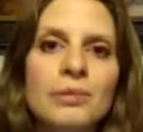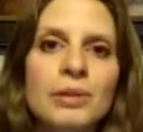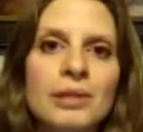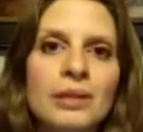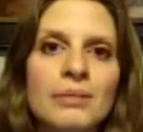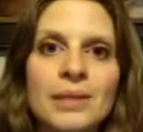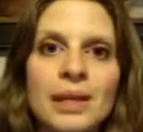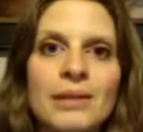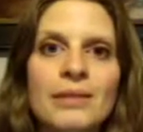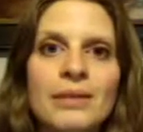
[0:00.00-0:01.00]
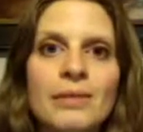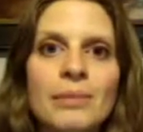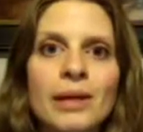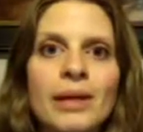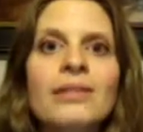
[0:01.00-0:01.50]
were the same size as
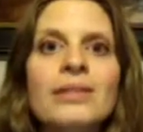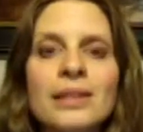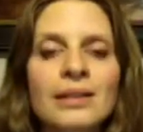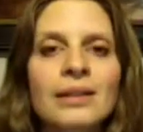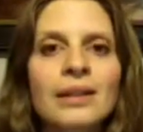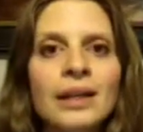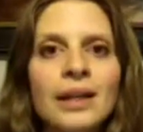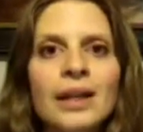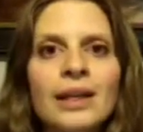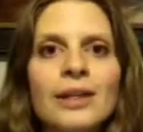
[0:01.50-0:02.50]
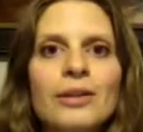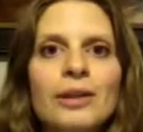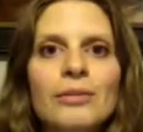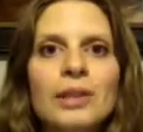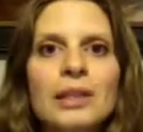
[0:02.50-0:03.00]
everybody else, and you
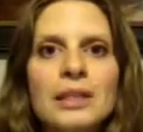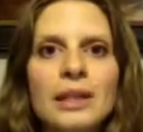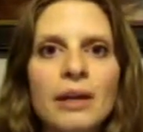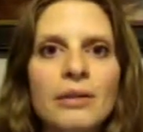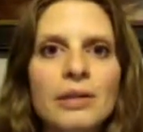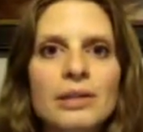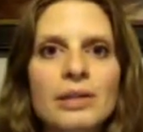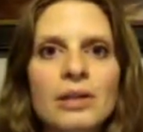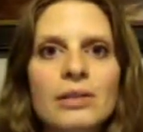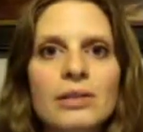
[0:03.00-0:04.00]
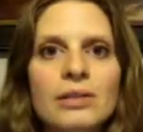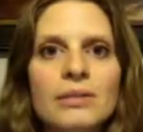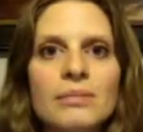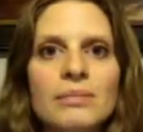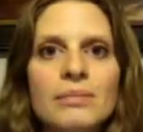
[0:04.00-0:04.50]
can really see how he starts
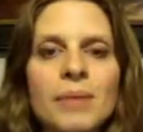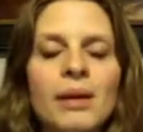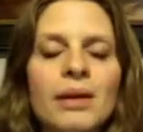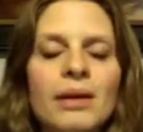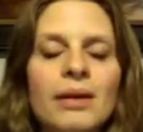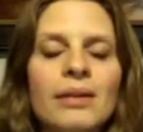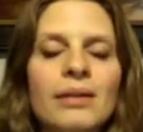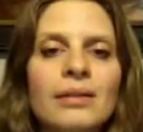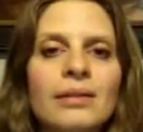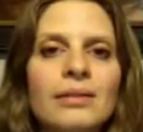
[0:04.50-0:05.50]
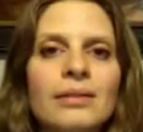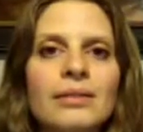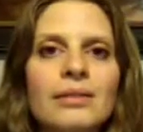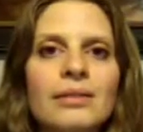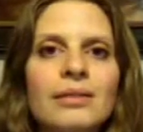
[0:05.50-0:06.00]
making
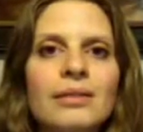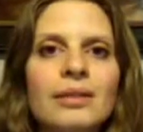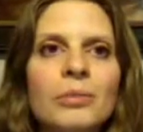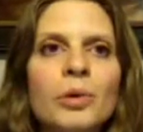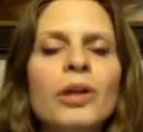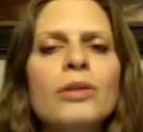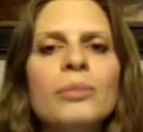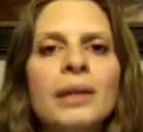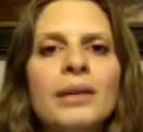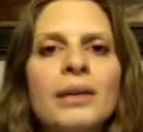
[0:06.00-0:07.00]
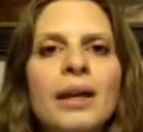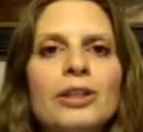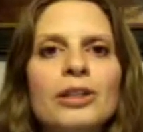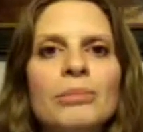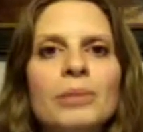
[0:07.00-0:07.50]
a more human
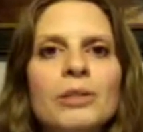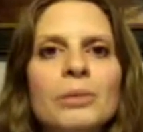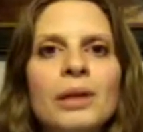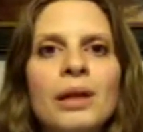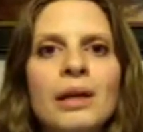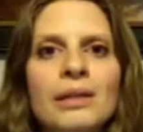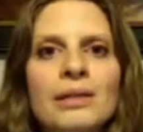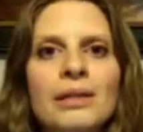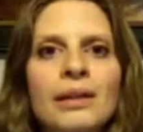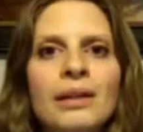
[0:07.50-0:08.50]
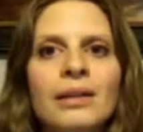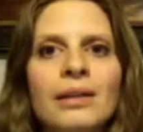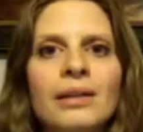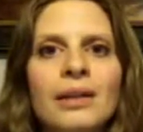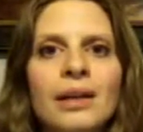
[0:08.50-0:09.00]
connection between us
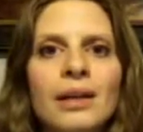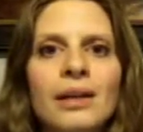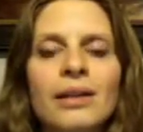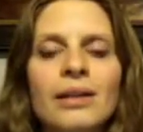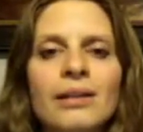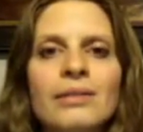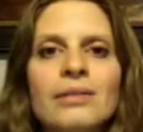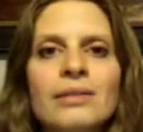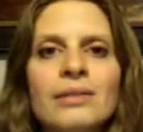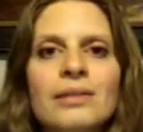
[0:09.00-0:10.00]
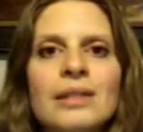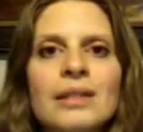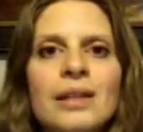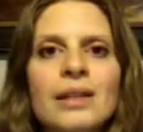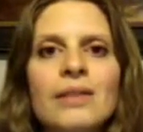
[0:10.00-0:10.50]
and the
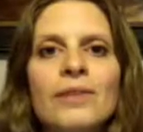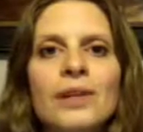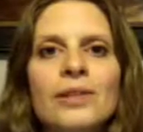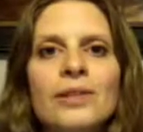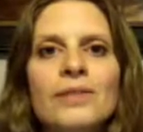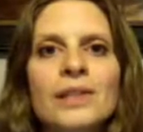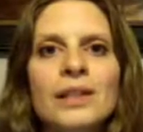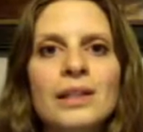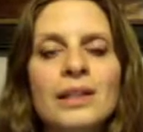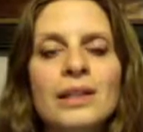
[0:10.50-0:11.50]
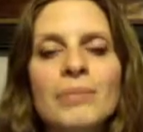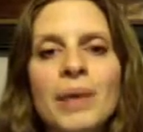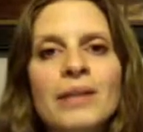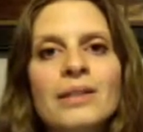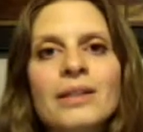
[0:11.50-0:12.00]
deity, the figures of deity that he
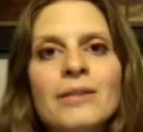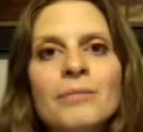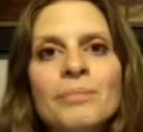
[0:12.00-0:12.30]
painted.